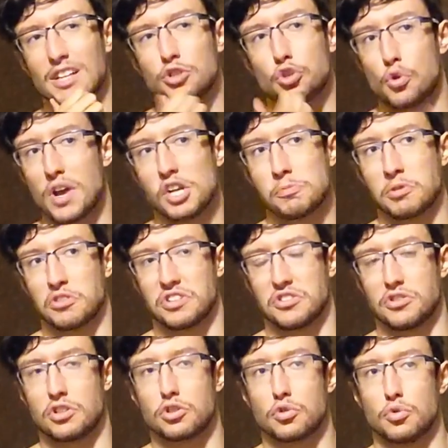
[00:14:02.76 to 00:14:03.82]
strange, because
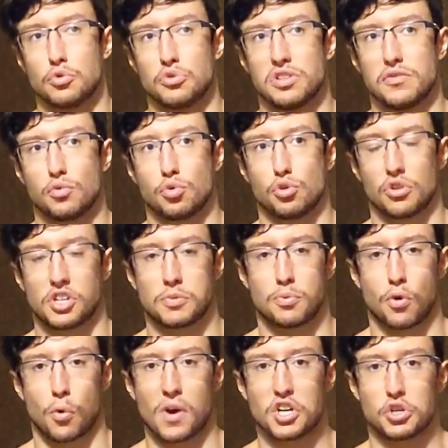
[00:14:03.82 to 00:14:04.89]
it's not conducive to tonnage
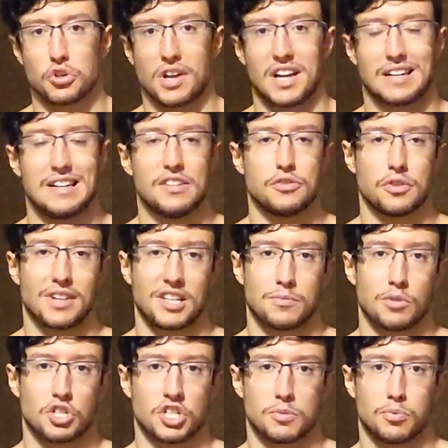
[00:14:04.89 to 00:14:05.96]
progression, at least not
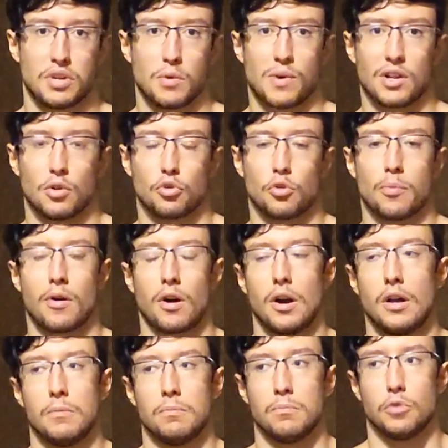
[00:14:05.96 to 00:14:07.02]
as much as putting weight on the
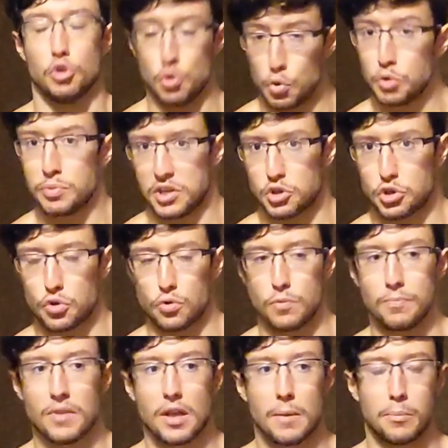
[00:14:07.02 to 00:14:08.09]
bar. You would be
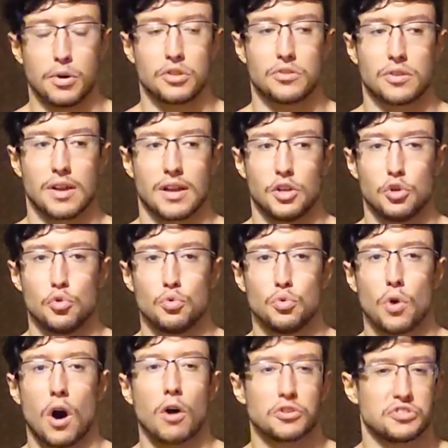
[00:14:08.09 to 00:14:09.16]
true, but
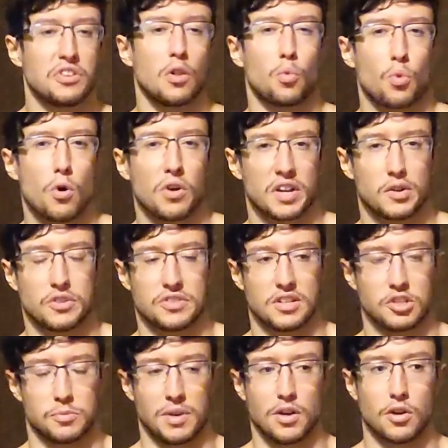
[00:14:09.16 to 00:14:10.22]
you are still wrong in a
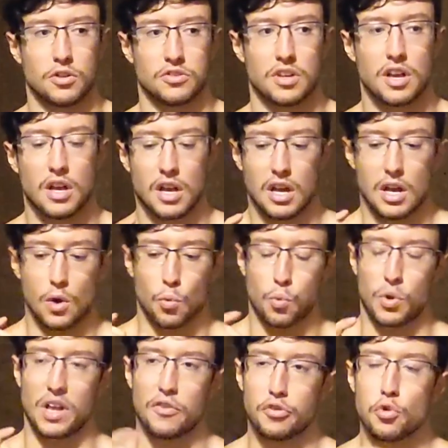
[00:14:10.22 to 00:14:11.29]
sense, because
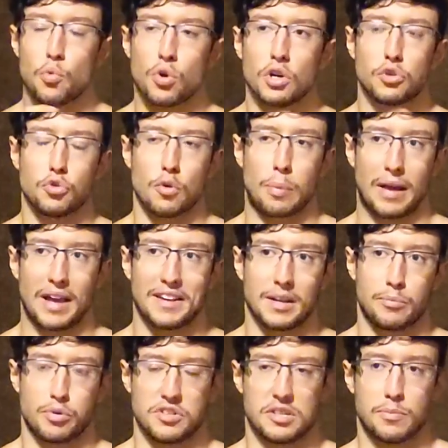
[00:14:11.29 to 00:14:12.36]
if you were to apply
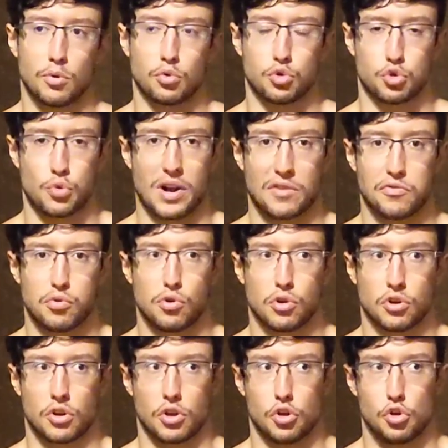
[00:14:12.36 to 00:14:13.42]
that principle to strength
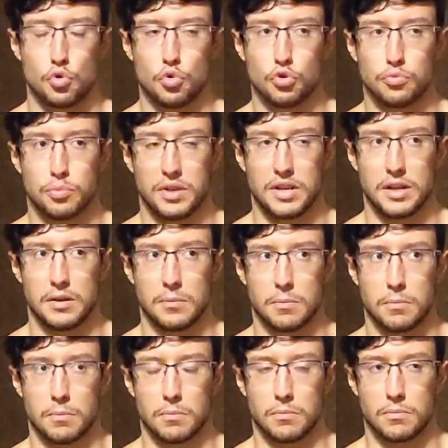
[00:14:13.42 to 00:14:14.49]
work, you would be